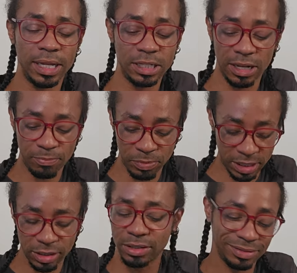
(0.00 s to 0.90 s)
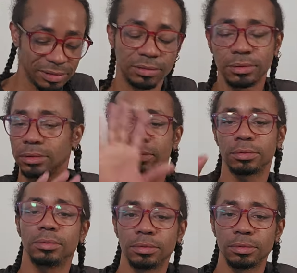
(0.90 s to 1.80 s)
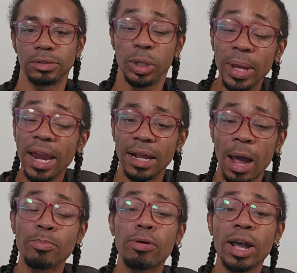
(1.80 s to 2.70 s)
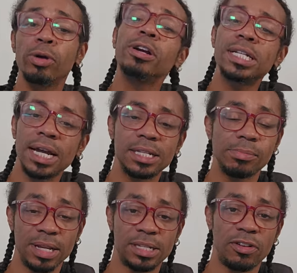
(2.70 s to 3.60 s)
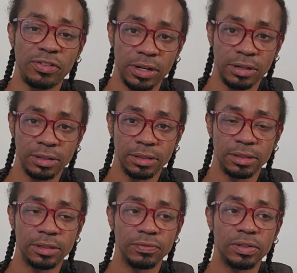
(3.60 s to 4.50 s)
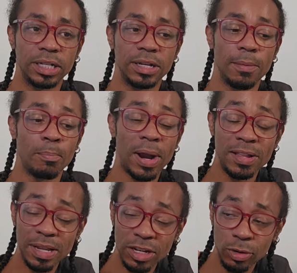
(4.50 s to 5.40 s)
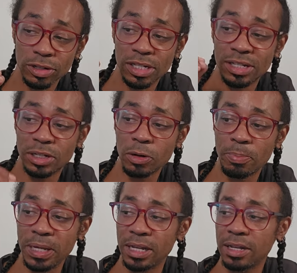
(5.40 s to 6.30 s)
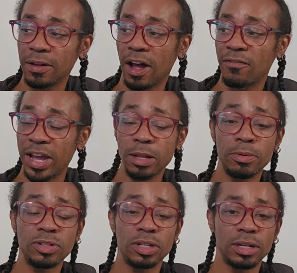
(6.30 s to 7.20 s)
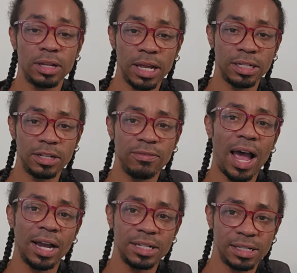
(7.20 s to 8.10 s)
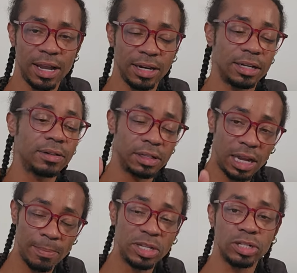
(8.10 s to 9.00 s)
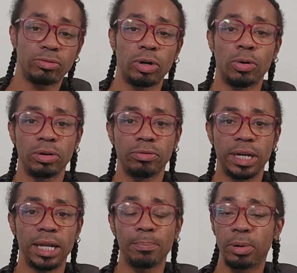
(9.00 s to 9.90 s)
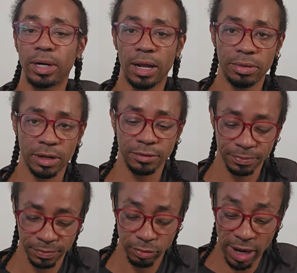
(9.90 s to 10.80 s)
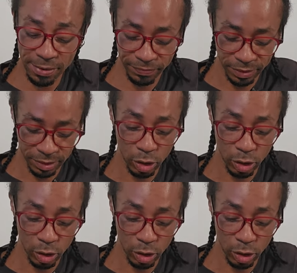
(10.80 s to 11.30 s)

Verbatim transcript: Let's give the, you get it. I'm prioritizing myself here, but I, in order to still be available to the collective, I decided let me just record a reading and put it out there, right?